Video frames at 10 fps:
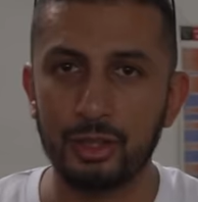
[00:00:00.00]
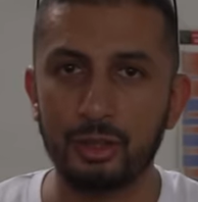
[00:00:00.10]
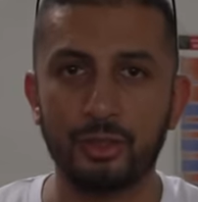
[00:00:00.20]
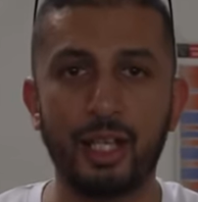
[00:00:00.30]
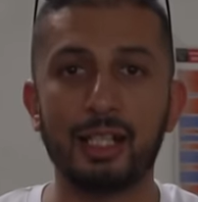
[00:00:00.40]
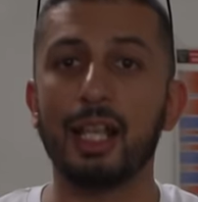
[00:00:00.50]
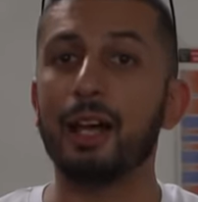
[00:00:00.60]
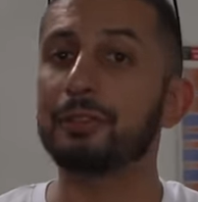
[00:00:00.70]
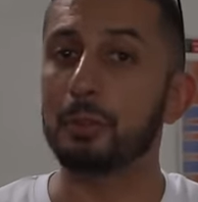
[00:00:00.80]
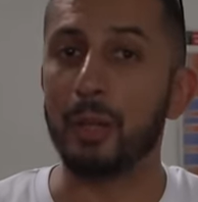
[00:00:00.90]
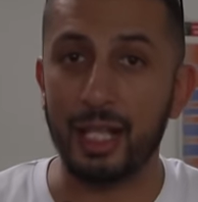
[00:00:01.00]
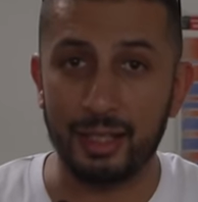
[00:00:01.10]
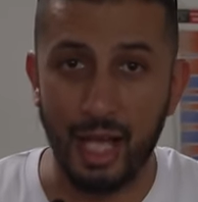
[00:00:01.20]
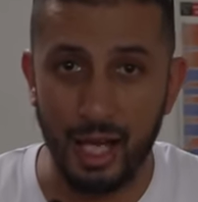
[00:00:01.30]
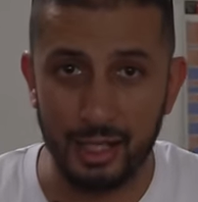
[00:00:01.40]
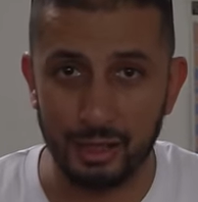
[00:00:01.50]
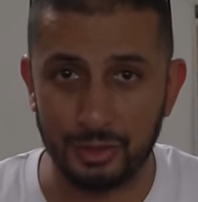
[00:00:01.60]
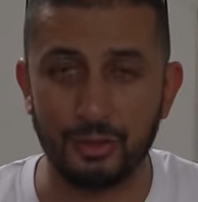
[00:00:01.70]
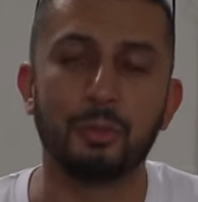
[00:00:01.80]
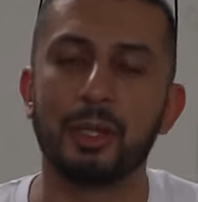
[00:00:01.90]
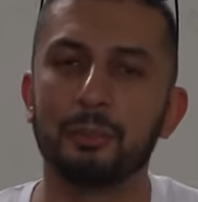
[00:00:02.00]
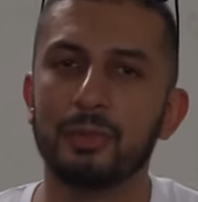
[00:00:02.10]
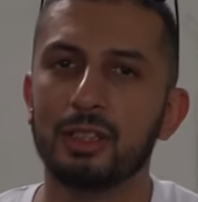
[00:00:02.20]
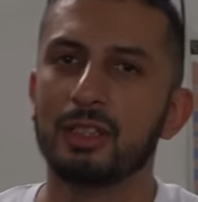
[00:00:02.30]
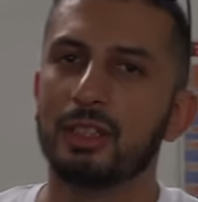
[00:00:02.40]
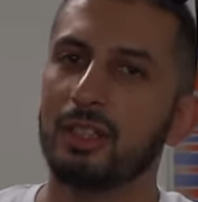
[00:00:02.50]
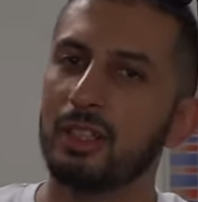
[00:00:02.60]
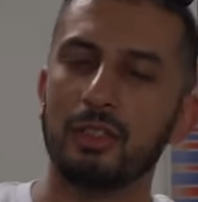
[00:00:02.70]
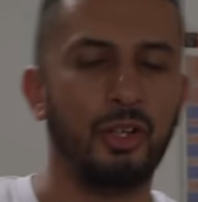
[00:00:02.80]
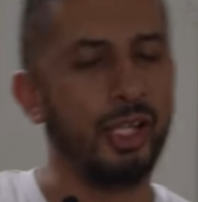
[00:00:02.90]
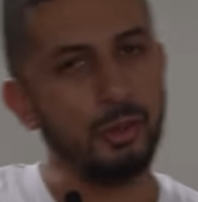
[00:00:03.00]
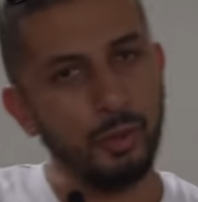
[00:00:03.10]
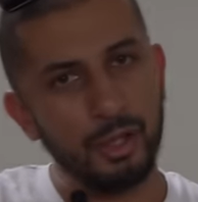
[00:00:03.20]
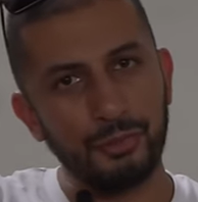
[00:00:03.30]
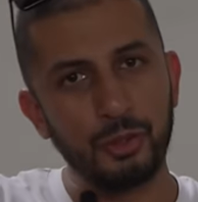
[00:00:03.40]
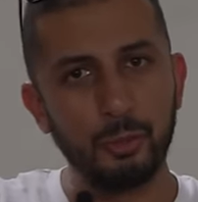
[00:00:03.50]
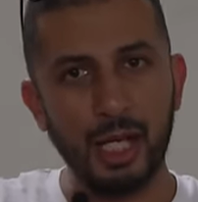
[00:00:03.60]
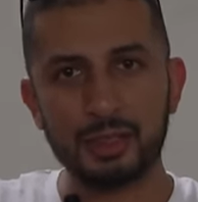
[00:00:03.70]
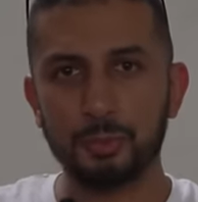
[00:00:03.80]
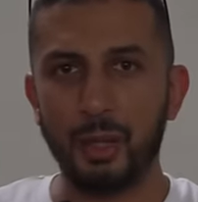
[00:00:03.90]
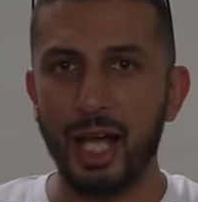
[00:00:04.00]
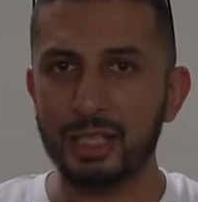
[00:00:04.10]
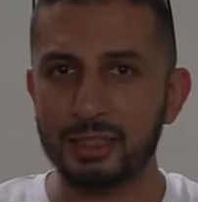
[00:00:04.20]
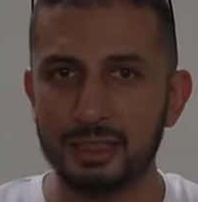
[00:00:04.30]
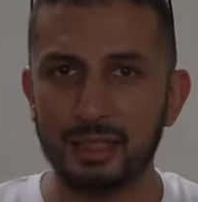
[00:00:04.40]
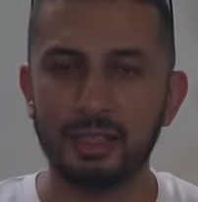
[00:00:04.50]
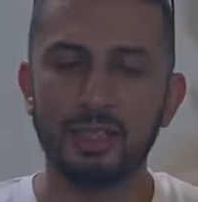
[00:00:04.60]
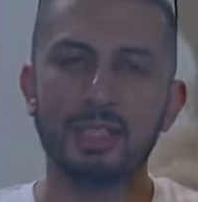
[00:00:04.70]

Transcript: because I'd love to buy the is from him. So anyway, a few months passed, I